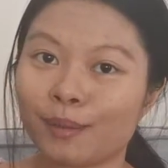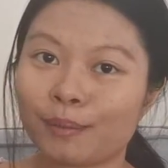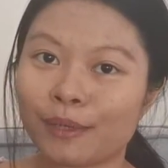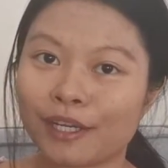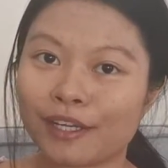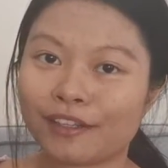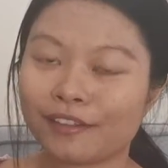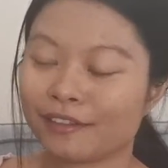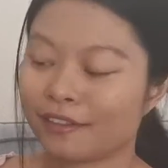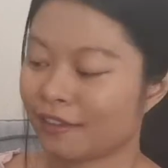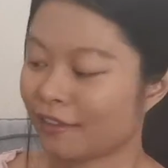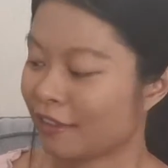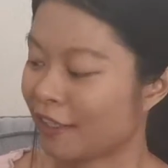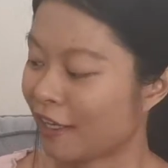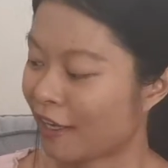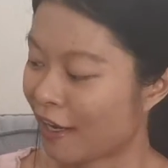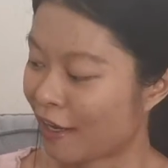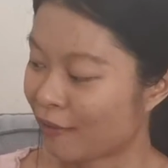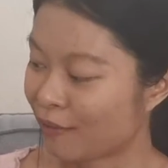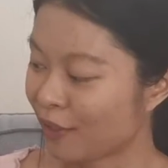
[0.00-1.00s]
But
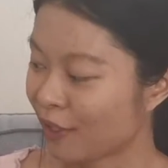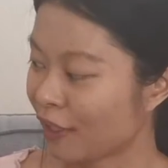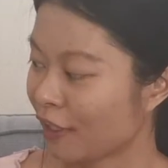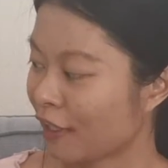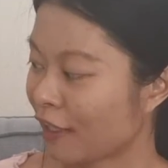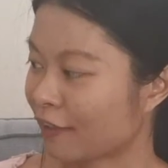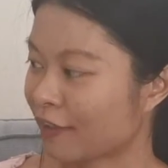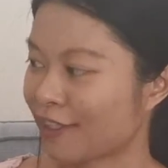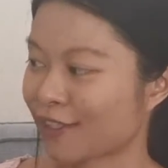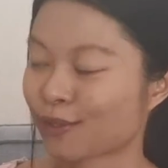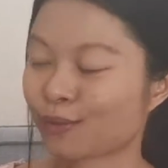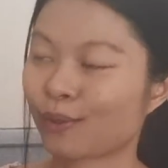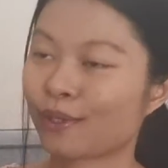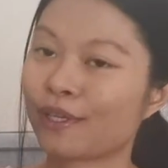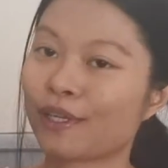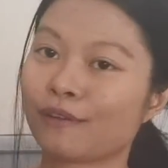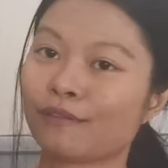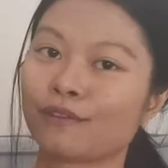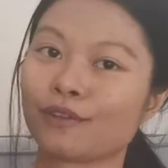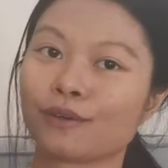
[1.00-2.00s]
yeah, I really like this one.
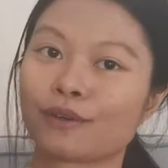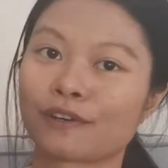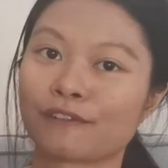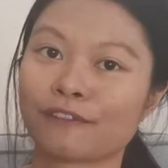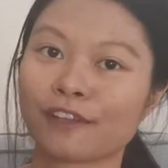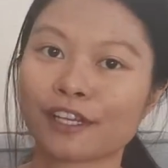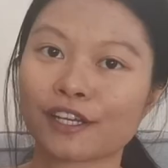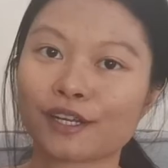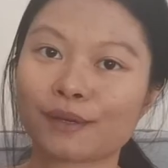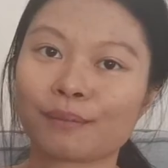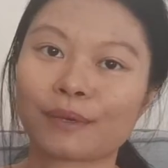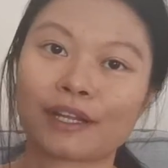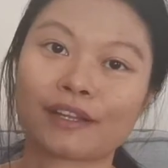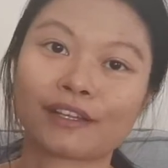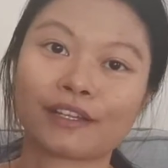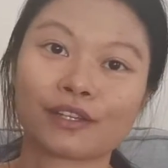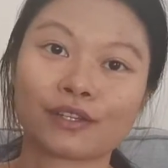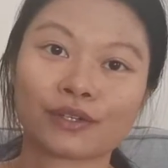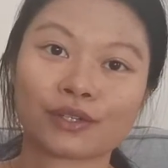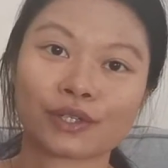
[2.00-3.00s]
If you are thinking
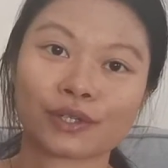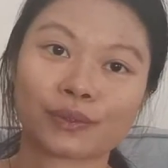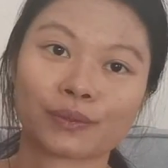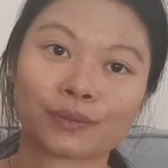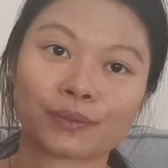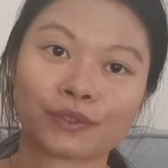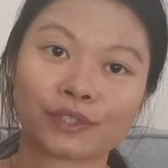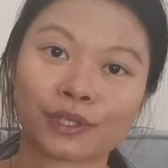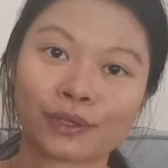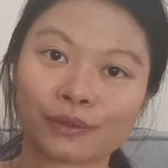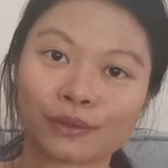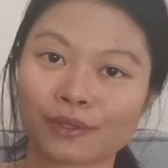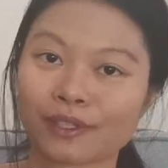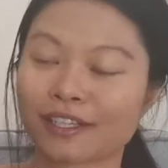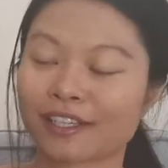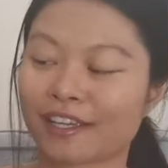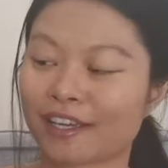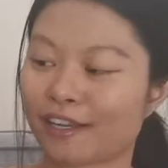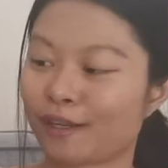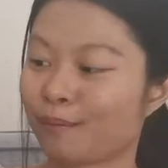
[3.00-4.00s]
about it, you should totally
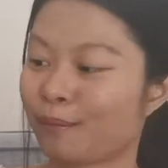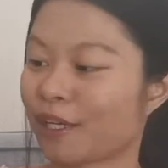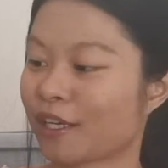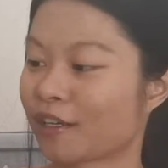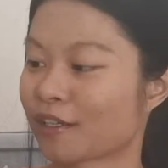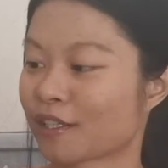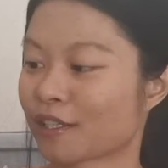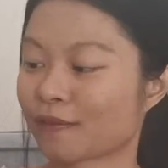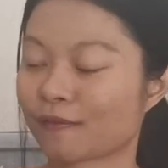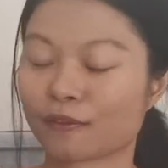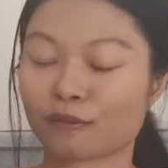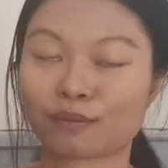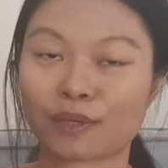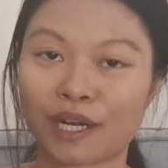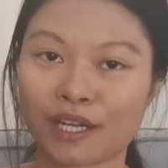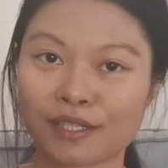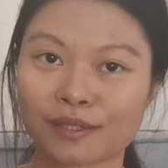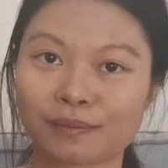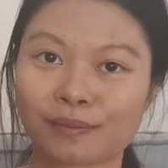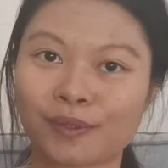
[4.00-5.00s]
get it because of the
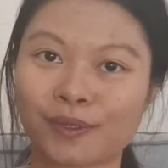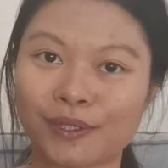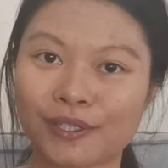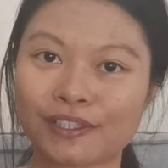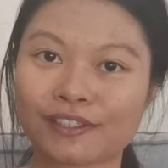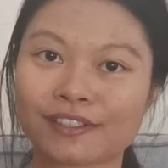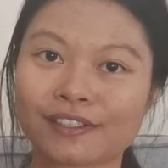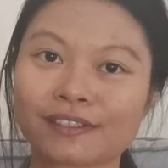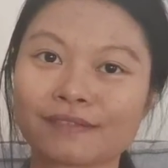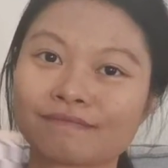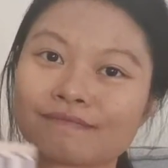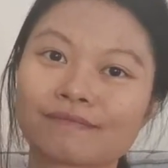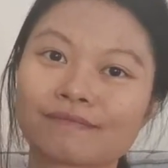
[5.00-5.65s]
price point.